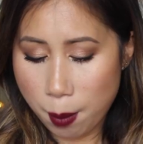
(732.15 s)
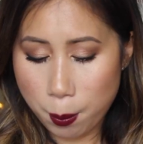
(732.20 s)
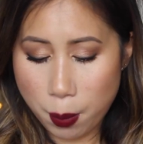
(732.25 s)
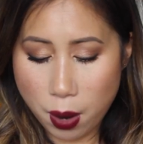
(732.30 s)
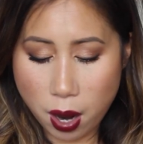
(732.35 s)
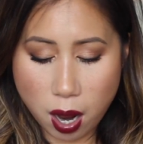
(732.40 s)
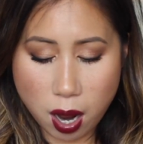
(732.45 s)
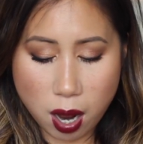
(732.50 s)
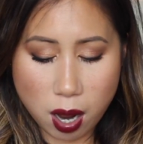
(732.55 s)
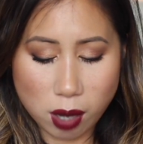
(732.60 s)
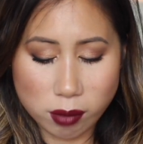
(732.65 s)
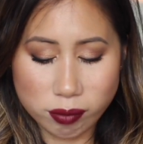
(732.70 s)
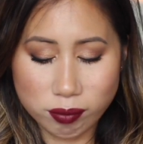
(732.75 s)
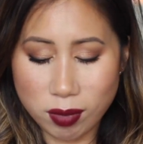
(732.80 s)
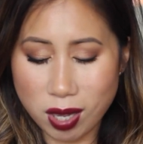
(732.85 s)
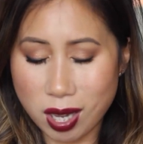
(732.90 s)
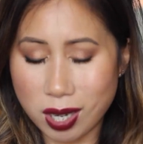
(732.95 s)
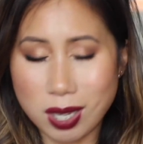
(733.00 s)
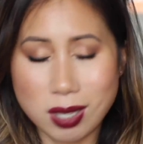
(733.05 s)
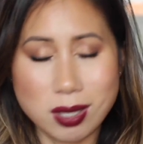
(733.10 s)

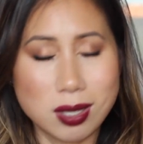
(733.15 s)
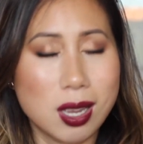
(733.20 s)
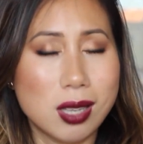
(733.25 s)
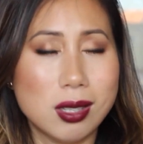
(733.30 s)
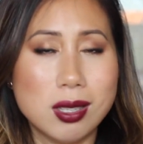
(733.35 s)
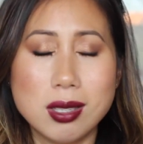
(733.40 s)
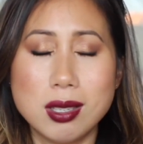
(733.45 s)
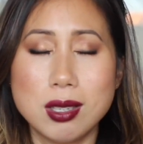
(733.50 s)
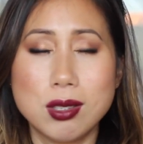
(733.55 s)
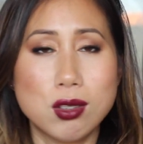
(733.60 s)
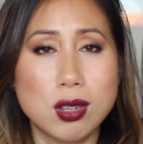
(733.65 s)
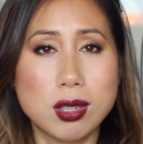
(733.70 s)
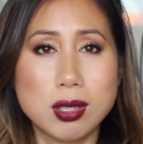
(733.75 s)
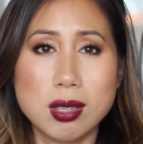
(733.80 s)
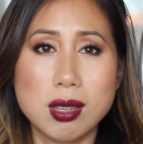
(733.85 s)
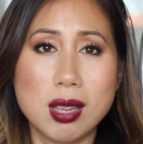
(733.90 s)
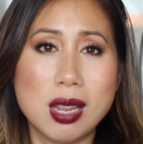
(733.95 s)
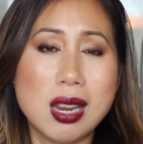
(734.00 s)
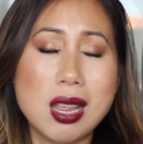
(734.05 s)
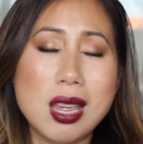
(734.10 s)
But like I said, this is
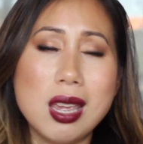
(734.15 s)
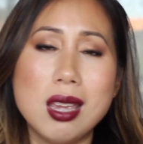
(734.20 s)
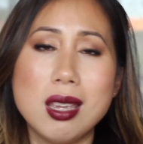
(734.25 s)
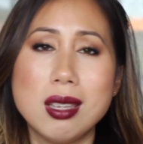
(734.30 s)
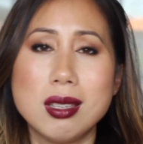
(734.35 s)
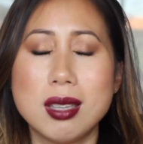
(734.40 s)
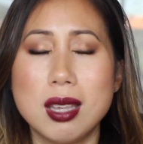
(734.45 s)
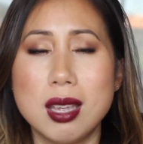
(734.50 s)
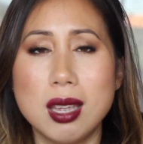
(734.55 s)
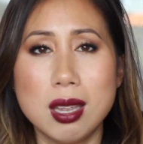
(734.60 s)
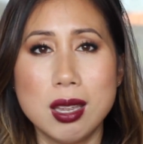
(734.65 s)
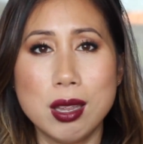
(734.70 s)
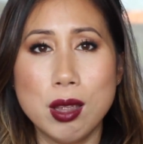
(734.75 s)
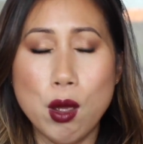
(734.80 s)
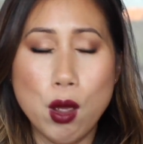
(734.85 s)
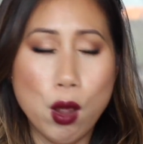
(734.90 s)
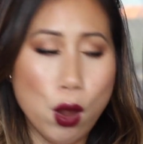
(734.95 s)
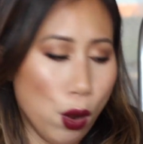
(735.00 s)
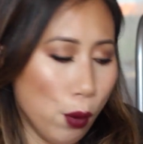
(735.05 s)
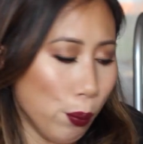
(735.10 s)
just an easy
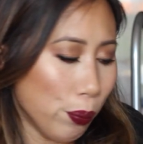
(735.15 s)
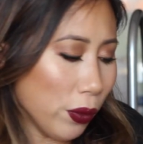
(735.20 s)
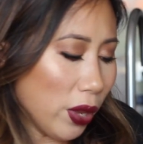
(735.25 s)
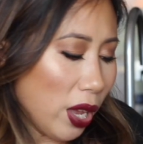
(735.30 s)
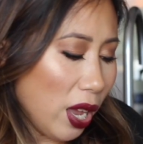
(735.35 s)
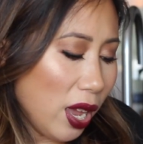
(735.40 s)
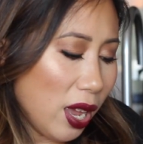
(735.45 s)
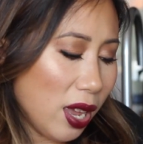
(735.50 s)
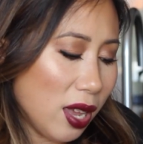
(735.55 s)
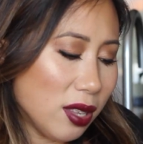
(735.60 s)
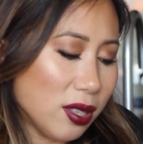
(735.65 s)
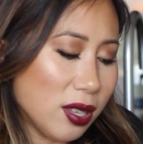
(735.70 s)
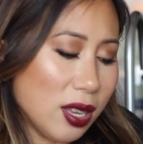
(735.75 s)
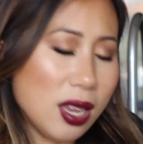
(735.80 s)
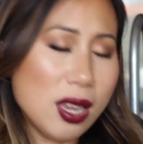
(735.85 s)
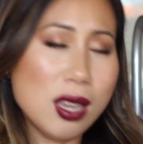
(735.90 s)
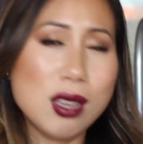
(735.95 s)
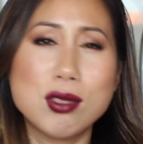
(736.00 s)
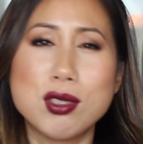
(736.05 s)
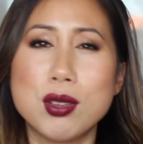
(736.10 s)

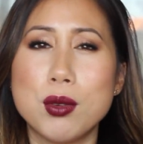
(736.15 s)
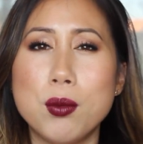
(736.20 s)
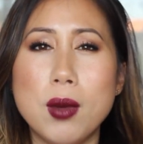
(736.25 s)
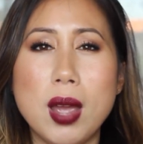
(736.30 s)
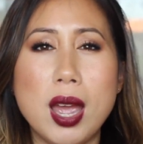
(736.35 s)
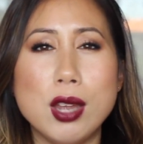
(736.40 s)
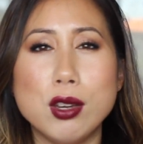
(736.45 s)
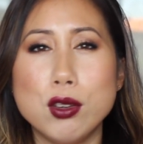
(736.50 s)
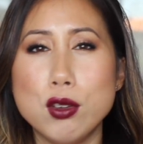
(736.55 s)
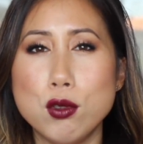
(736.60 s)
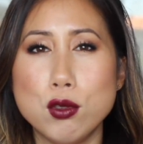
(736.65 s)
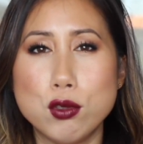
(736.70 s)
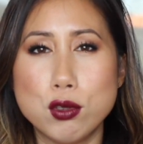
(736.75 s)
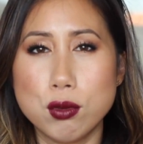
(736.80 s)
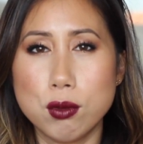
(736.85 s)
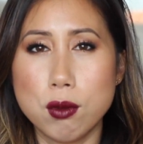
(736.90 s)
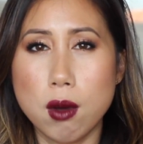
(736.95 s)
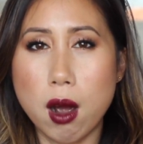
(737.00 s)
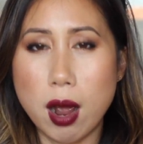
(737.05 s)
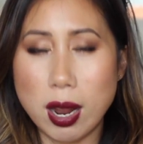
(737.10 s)
to wear
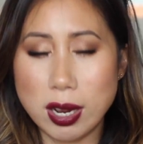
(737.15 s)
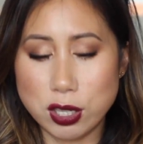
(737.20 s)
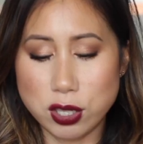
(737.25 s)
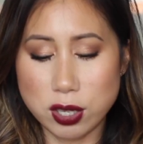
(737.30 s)
neutral eye